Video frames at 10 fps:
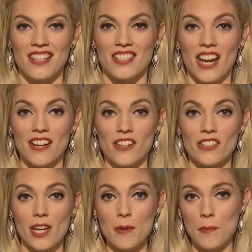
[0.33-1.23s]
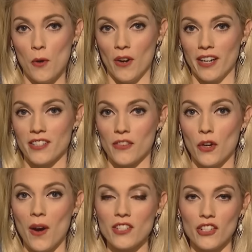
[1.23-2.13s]
Tonight on Tipping Point, the
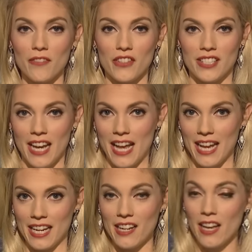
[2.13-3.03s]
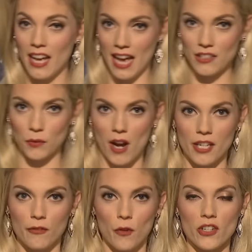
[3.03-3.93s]
question of the day, as Iraqi
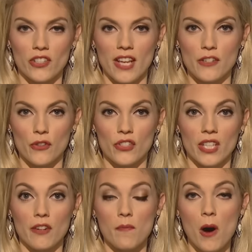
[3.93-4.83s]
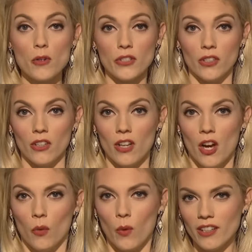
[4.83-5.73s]
forces enter the city of Mosul,
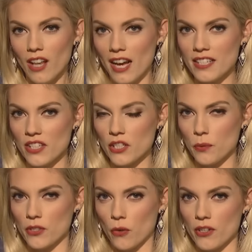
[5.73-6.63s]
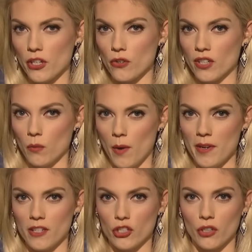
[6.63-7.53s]
will ISIS resort to using women
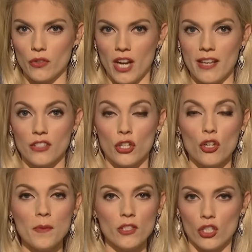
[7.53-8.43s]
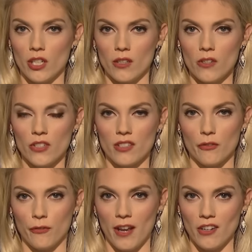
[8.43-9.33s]
and children as human shields to
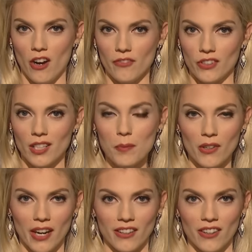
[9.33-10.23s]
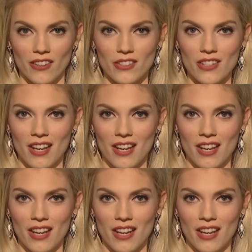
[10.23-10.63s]
fend off the liberators?